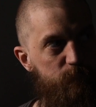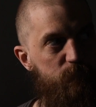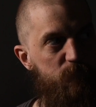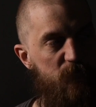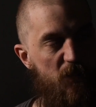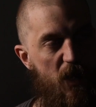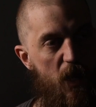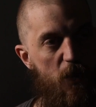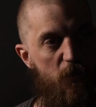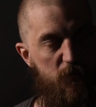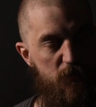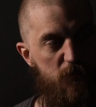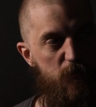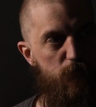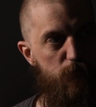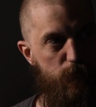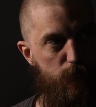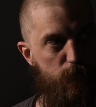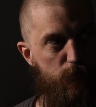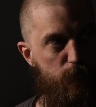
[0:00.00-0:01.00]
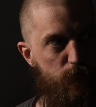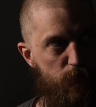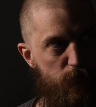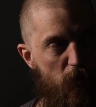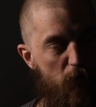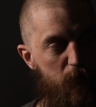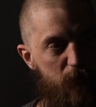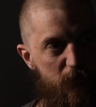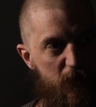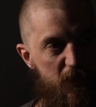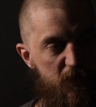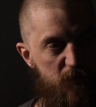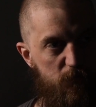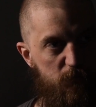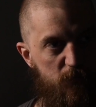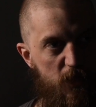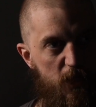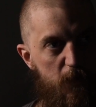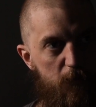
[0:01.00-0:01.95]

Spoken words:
yeah, I should probably get some kit